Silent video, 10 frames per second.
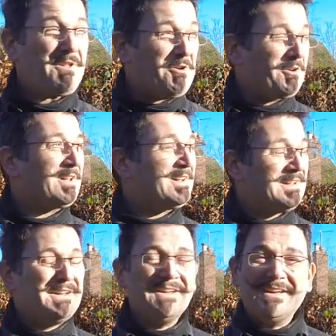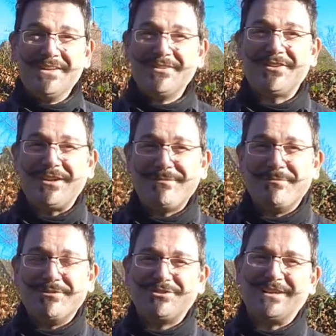on a sunny
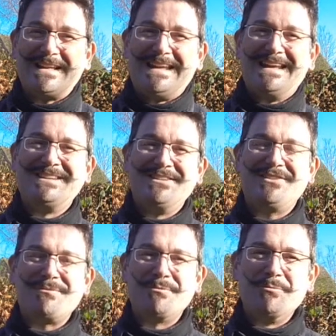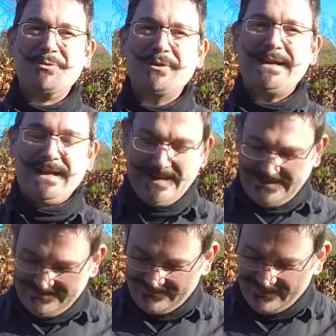but chilly December morning,
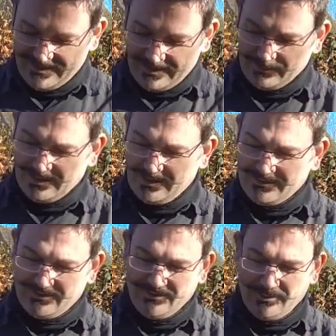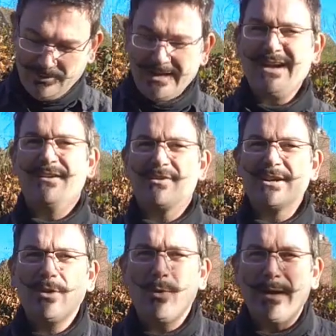and I would like to do a very
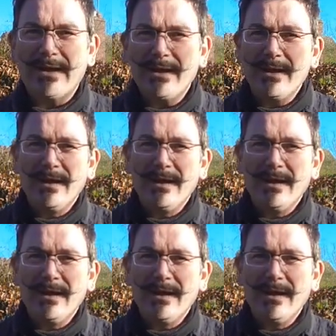quick